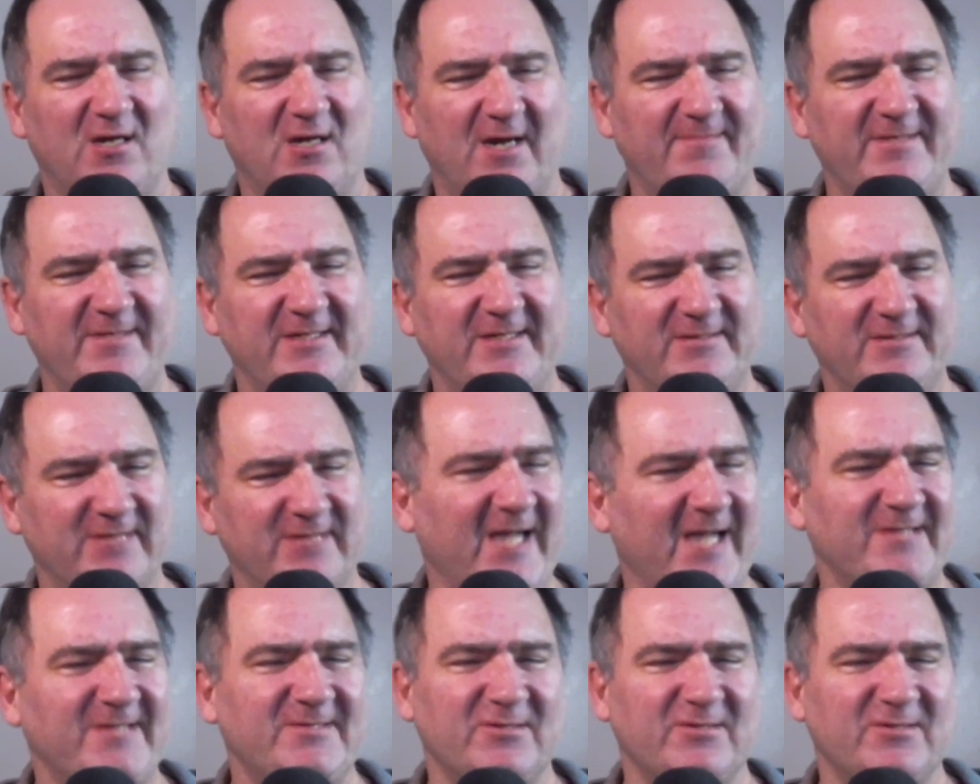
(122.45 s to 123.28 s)
I mean,
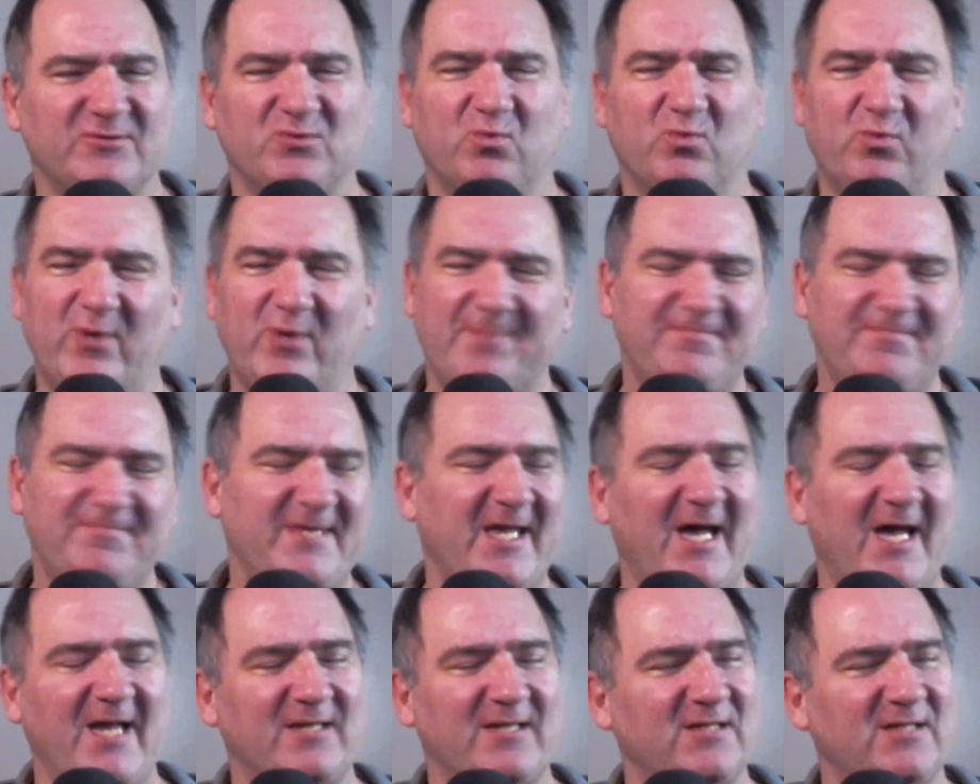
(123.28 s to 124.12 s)
Xers whipped
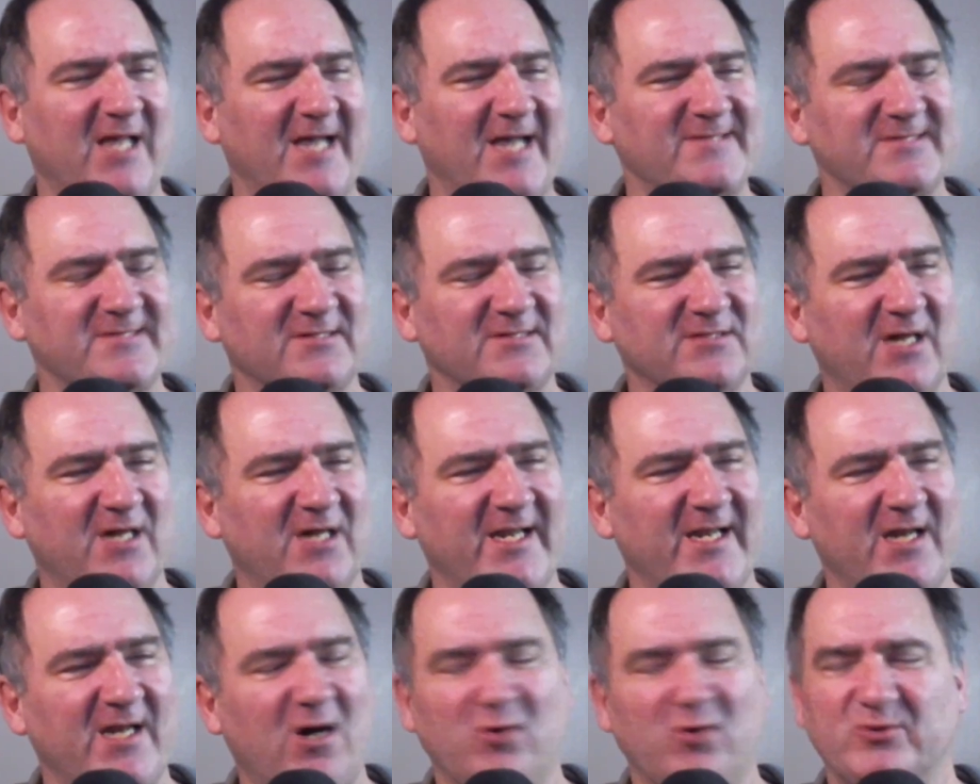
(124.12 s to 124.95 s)
that classic
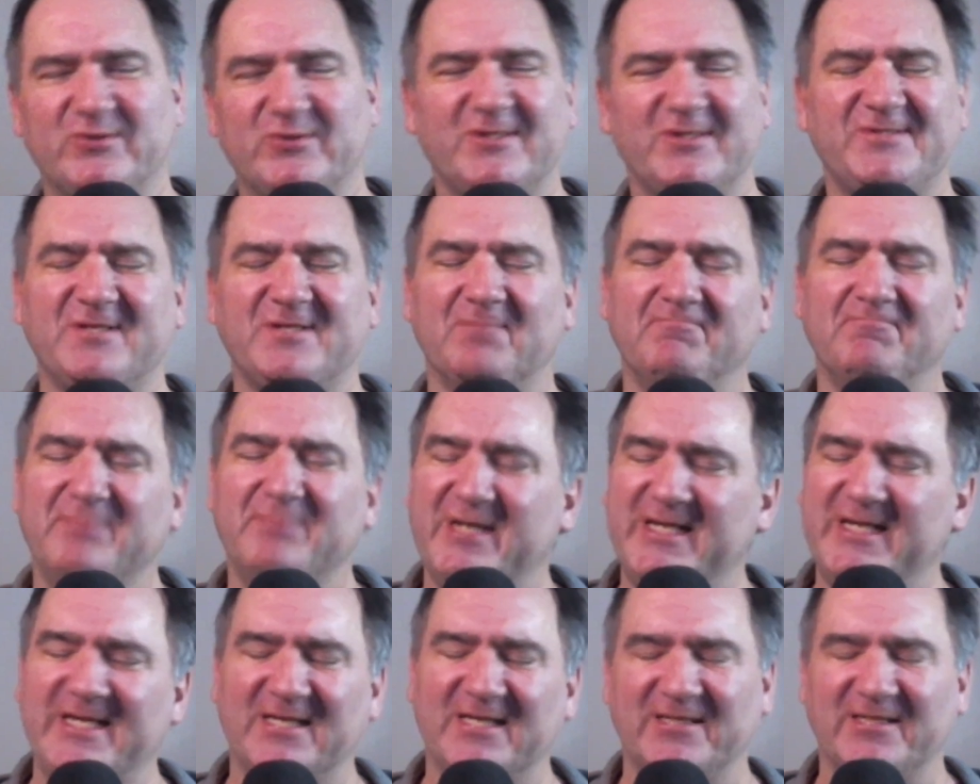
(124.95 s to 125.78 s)
line out just
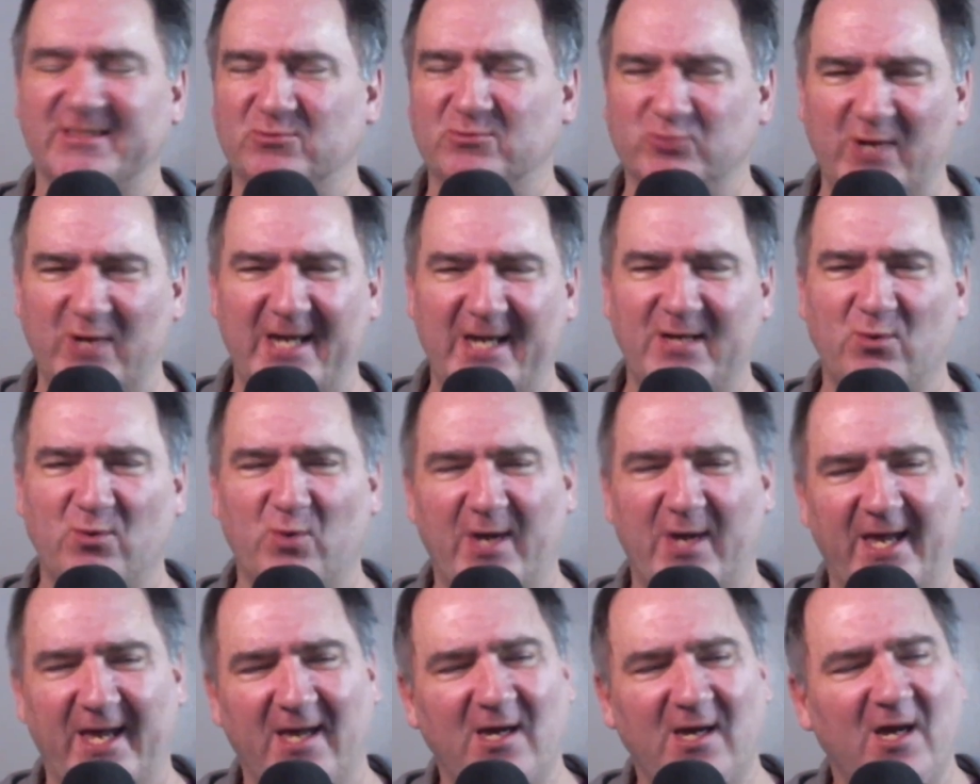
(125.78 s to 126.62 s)
immediately, right
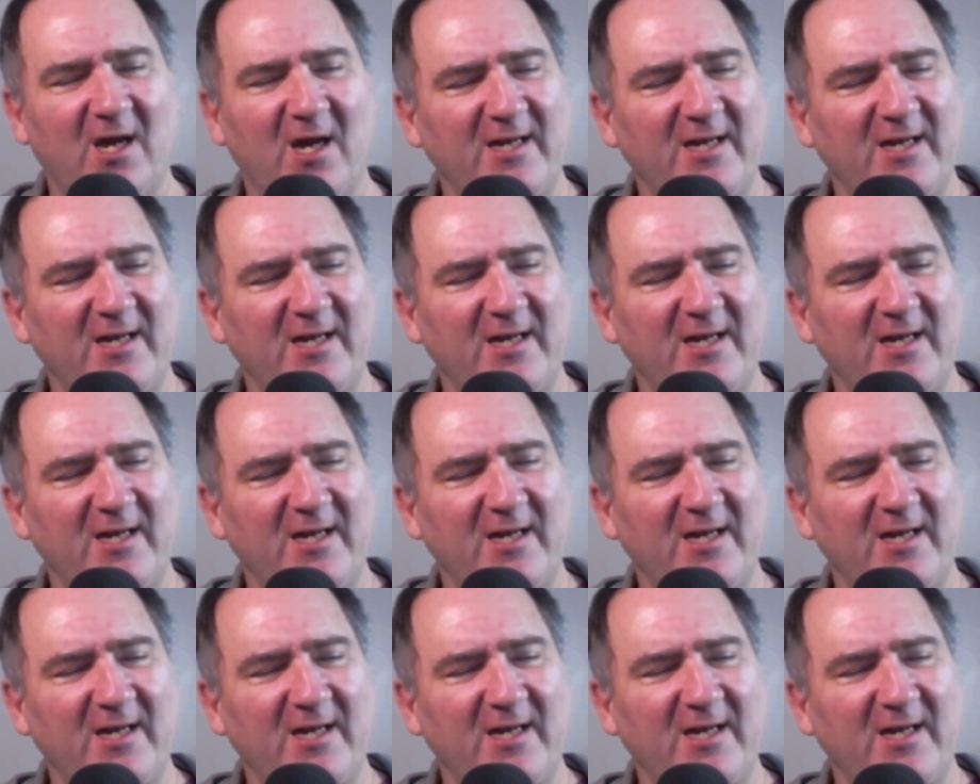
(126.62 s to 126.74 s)
away.